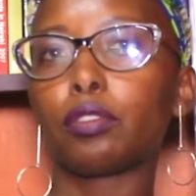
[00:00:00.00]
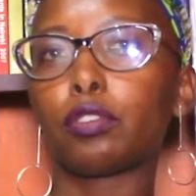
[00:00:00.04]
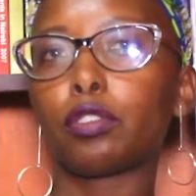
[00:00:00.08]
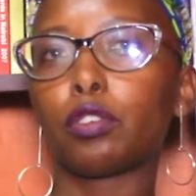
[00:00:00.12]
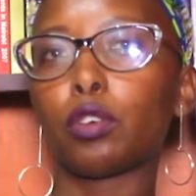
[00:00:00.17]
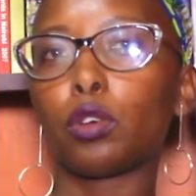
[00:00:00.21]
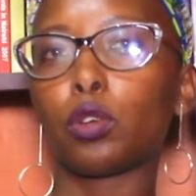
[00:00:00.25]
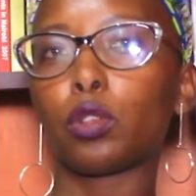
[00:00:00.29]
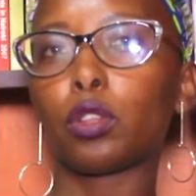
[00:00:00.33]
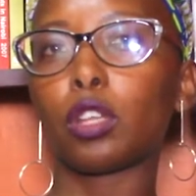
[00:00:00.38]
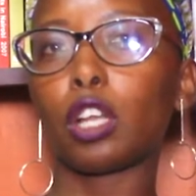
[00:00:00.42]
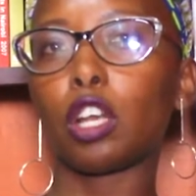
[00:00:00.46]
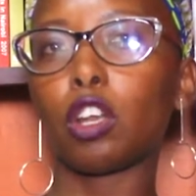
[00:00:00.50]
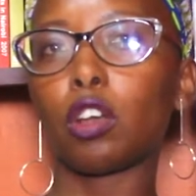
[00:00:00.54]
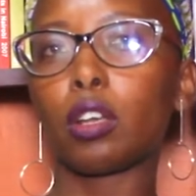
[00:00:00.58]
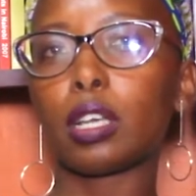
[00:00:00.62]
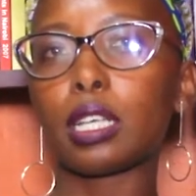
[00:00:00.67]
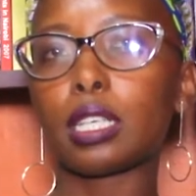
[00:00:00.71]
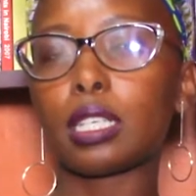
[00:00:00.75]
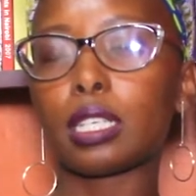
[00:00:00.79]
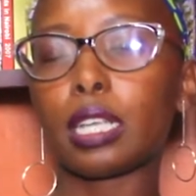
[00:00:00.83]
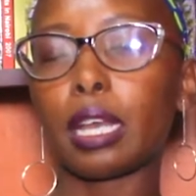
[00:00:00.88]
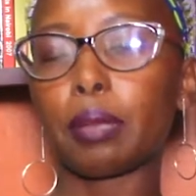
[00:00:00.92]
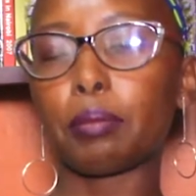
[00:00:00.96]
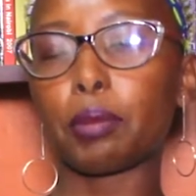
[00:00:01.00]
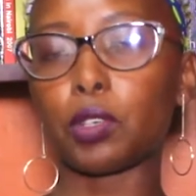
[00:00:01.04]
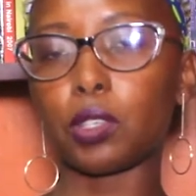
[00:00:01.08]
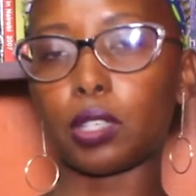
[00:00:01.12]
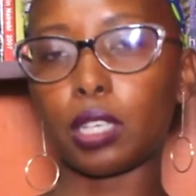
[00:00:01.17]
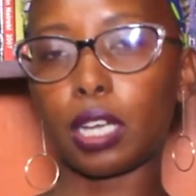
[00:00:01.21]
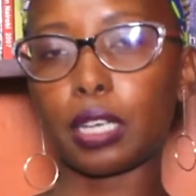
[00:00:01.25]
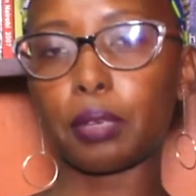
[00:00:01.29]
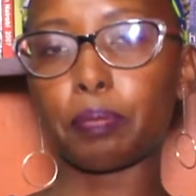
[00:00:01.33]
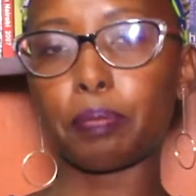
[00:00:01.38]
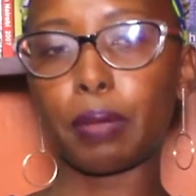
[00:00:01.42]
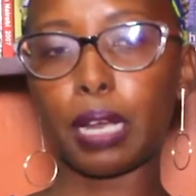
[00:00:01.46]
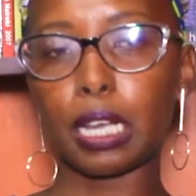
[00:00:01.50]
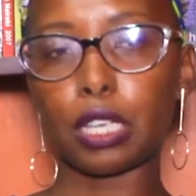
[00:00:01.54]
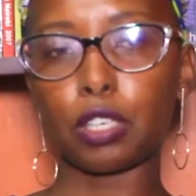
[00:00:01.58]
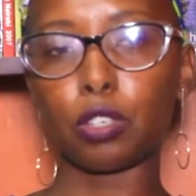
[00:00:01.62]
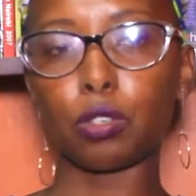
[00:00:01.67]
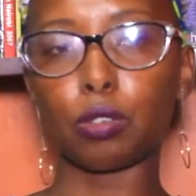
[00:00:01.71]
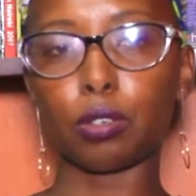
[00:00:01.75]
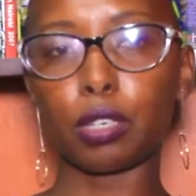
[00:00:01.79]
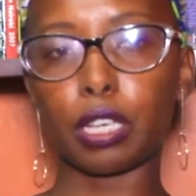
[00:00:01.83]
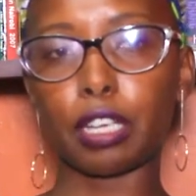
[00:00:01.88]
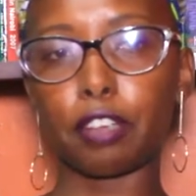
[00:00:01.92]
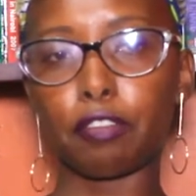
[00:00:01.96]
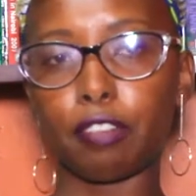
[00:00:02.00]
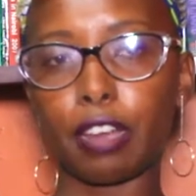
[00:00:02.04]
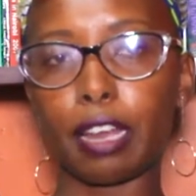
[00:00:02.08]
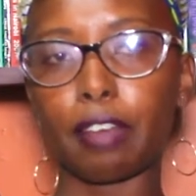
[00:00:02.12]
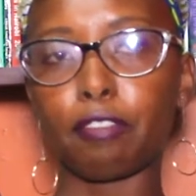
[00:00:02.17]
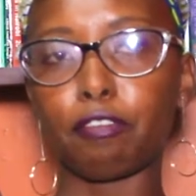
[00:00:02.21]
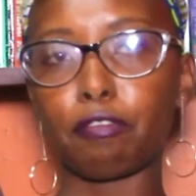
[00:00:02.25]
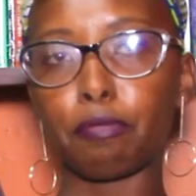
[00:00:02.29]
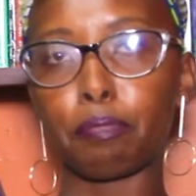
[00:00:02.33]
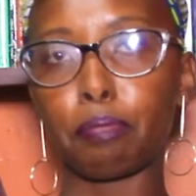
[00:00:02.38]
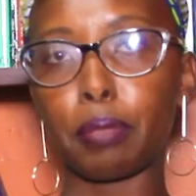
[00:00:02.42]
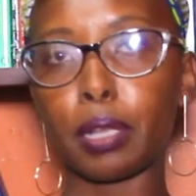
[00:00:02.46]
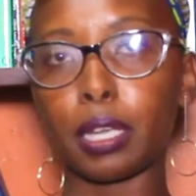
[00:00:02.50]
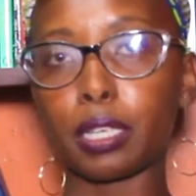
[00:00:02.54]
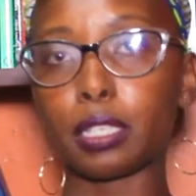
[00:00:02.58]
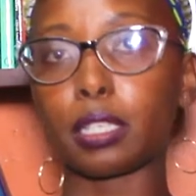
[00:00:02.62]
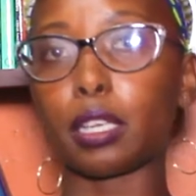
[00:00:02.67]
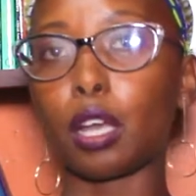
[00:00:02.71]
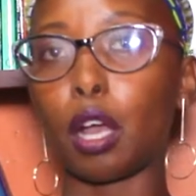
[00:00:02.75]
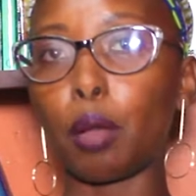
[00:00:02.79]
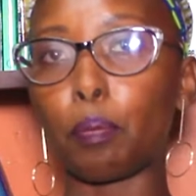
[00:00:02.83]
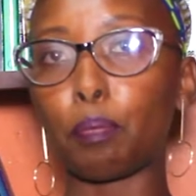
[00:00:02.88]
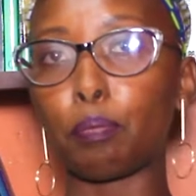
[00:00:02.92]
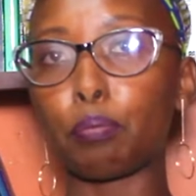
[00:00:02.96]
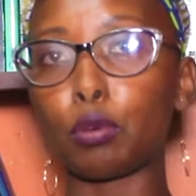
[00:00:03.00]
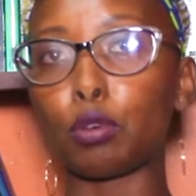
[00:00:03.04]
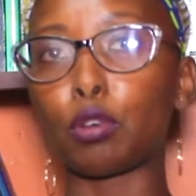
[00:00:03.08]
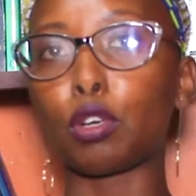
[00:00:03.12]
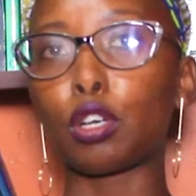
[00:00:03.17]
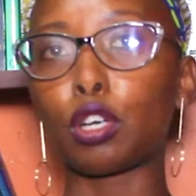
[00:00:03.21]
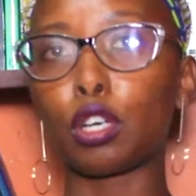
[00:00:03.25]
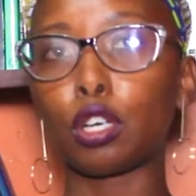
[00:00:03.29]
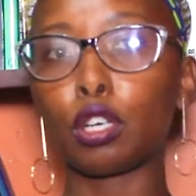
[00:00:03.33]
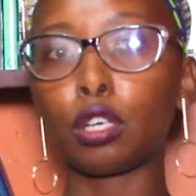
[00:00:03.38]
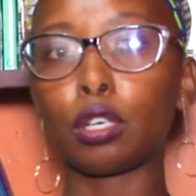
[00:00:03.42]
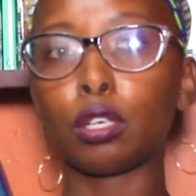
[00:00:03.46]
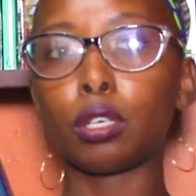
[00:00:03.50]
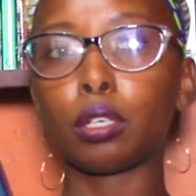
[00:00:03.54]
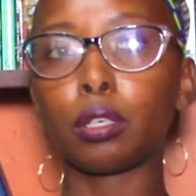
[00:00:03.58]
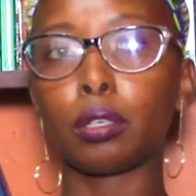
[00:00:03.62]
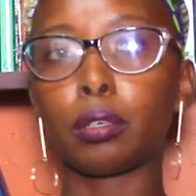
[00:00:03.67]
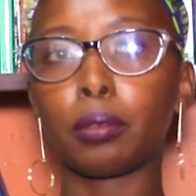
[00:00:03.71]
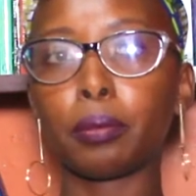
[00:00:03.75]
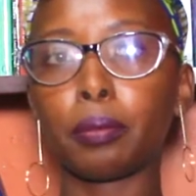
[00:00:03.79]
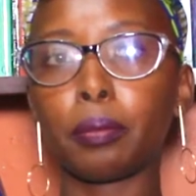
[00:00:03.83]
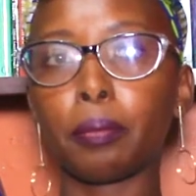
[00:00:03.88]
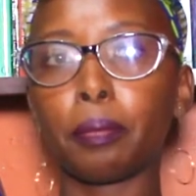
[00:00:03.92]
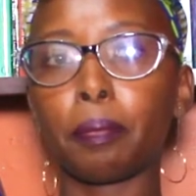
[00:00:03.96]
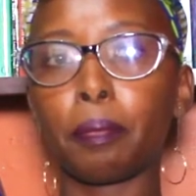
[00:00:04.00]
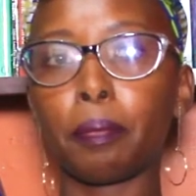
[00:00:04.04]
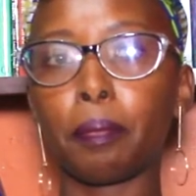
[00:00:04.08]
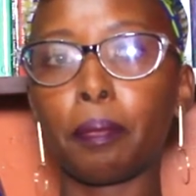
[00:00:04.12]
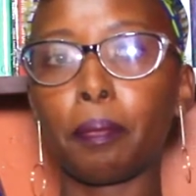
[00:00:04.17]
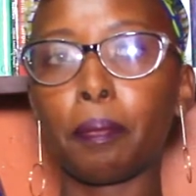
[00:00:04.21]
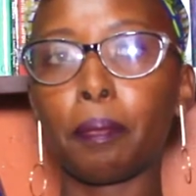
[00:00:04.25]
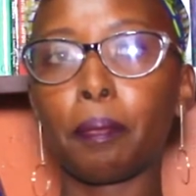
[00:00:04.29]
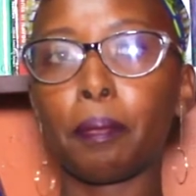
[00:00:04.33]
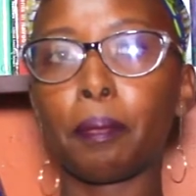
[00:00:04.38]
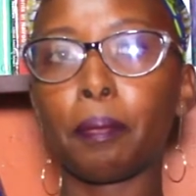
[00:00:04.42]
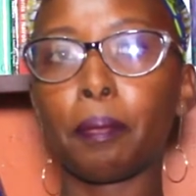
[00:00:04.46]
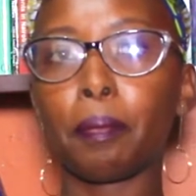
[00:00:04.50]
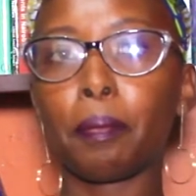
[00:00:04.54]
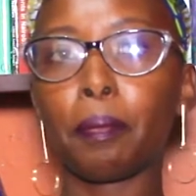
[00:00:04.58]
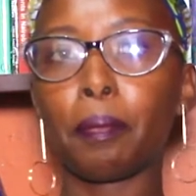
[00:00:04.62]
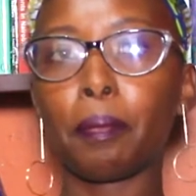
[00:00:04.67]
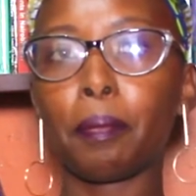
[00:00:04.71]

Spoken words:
For the longest time I was that person. If I've picked a book,